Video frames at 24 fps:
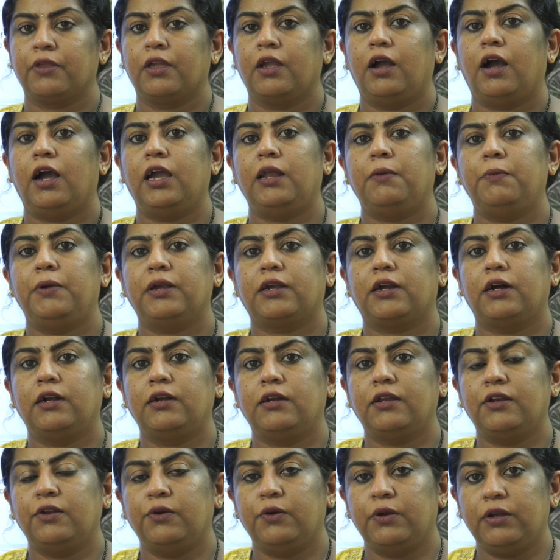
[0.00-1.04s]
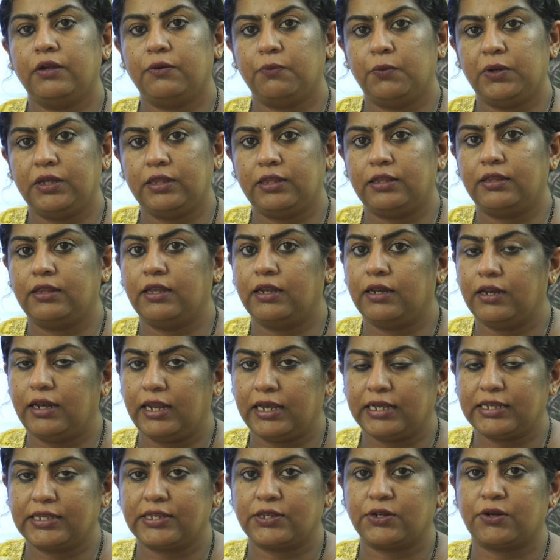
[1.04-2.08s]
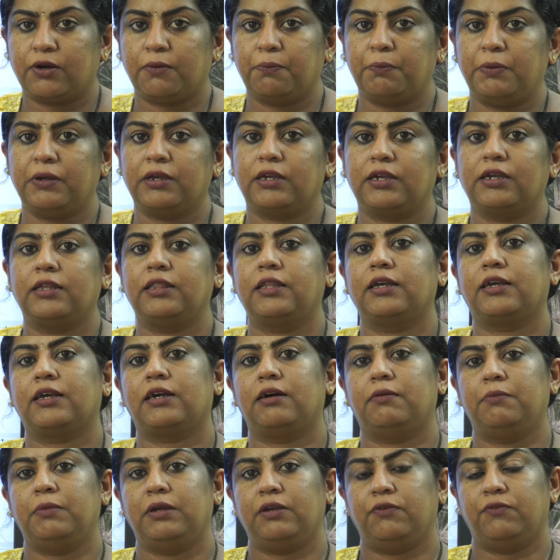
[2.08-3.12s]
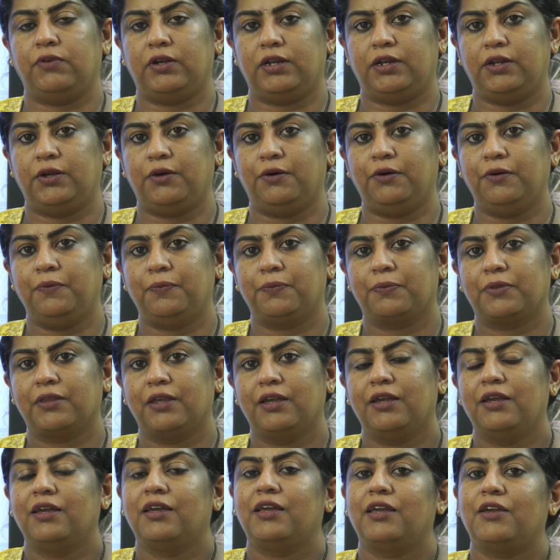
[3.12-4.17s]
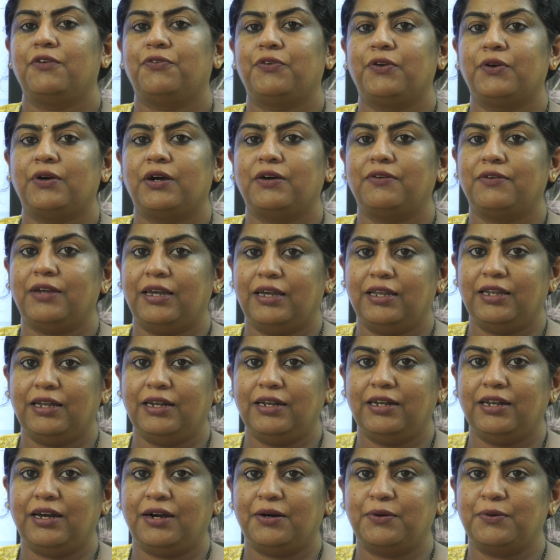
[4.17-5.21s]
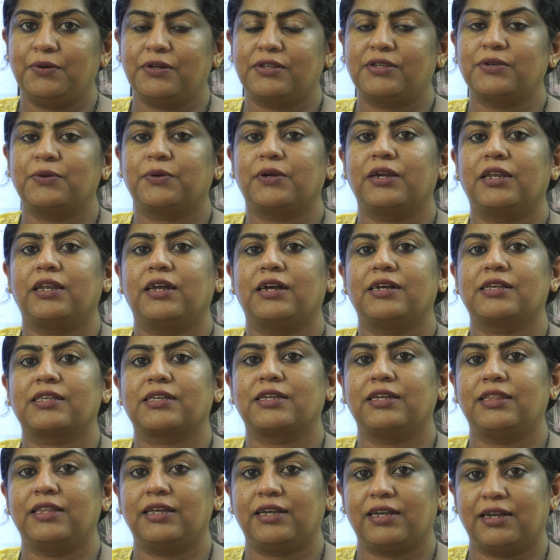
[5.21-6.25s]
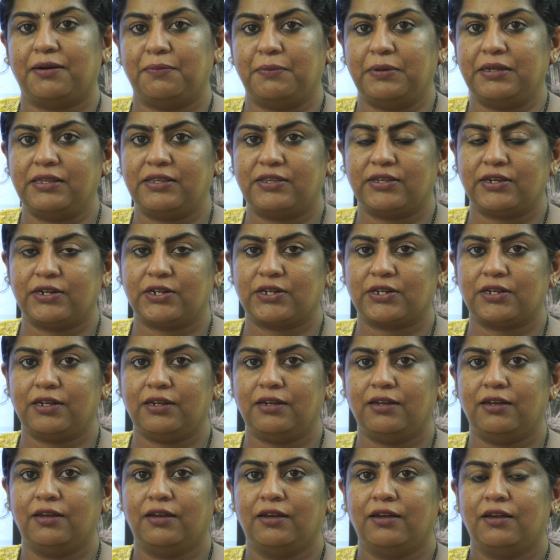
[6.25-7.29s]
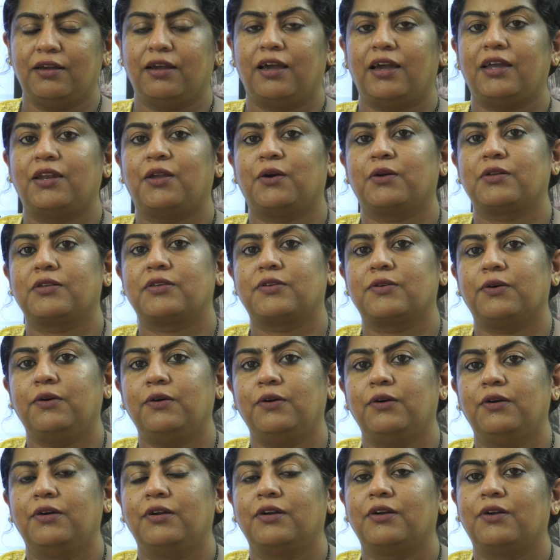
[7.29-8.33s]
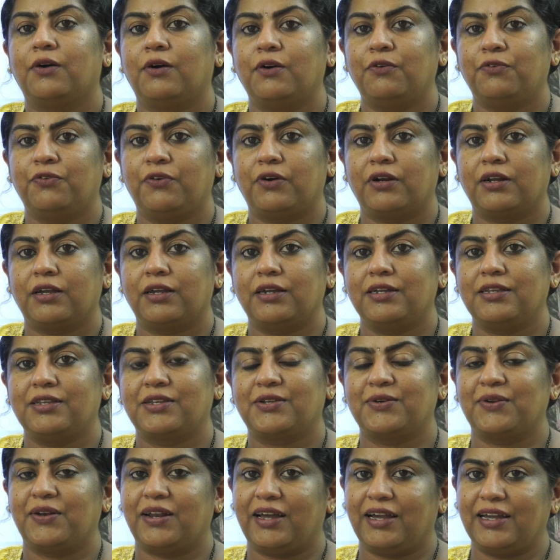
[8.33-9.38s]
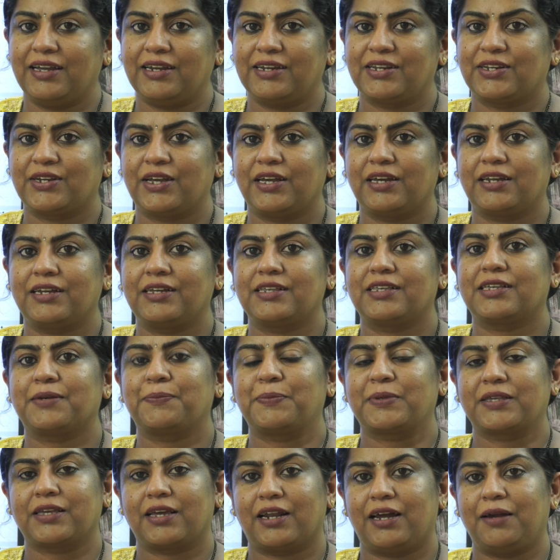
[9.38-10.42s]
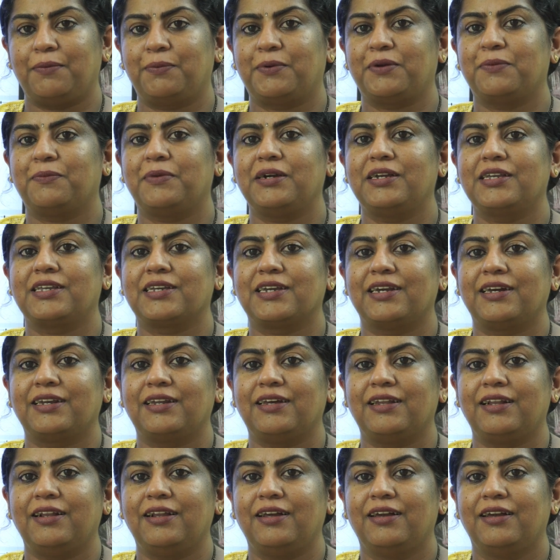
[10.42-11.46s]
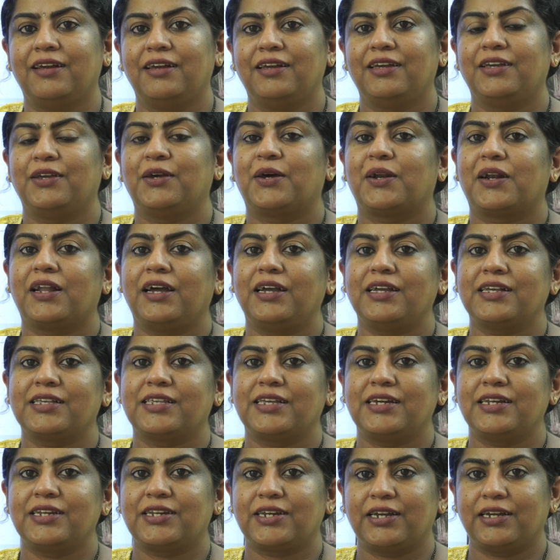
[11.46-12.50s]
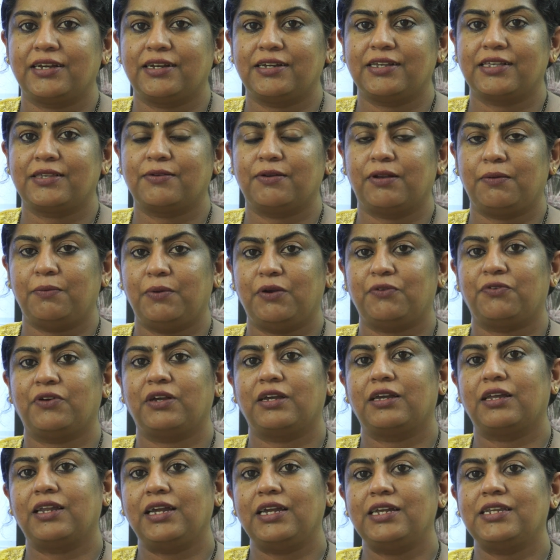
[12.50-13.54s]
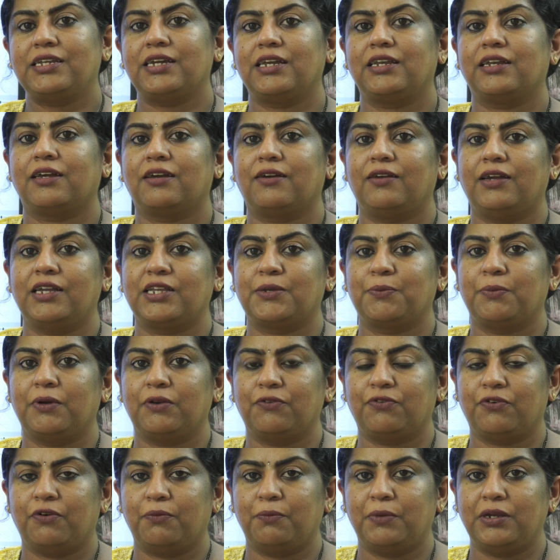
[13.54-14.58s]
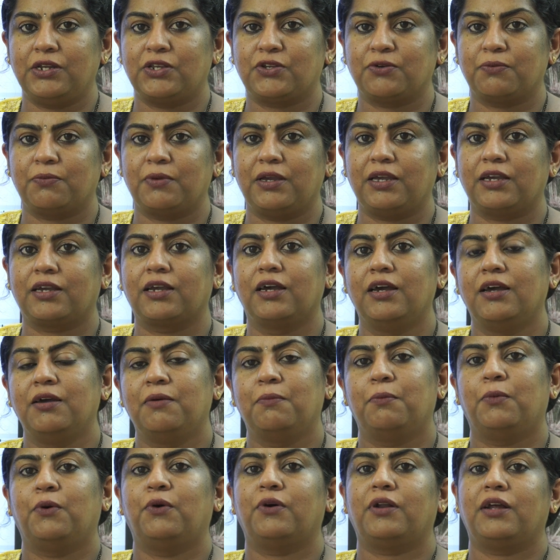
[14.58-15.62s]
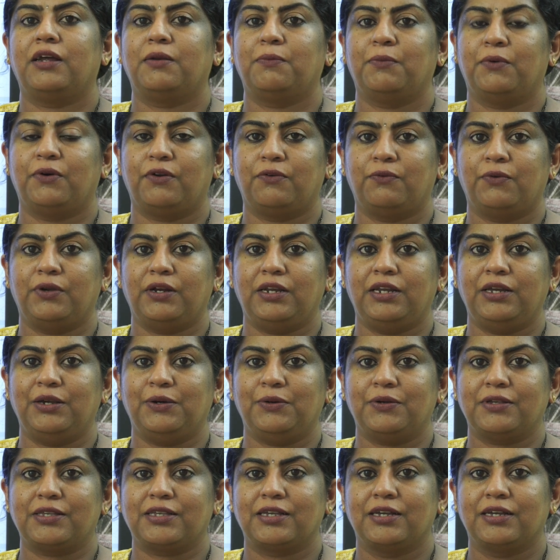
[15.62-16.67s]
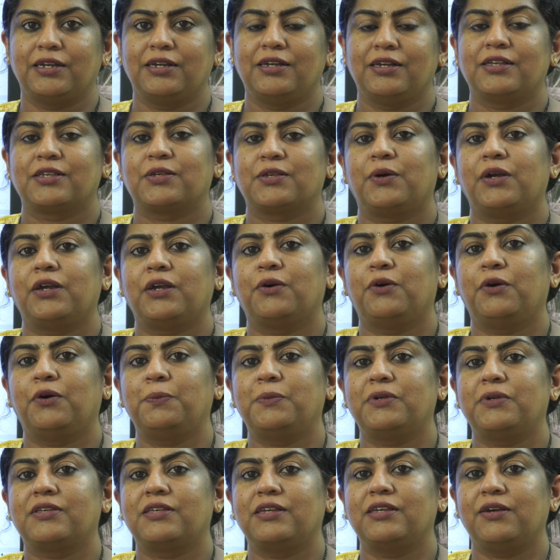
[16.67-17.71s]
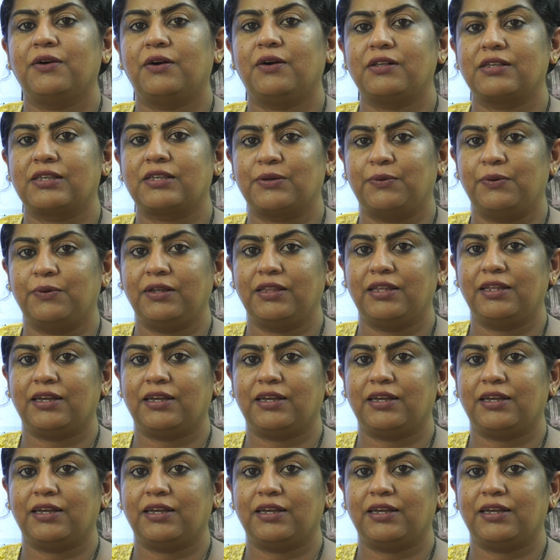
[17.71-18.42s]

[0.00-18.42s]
I'll be continuing with the next topic in the coming video. If you have any doubts, you can ask in the comment section, and also don't forget to like, share and subscribe to my channel. Your likes and shares will be of a great encouragement for me to make more and more videos. So I hope to see you all soon in the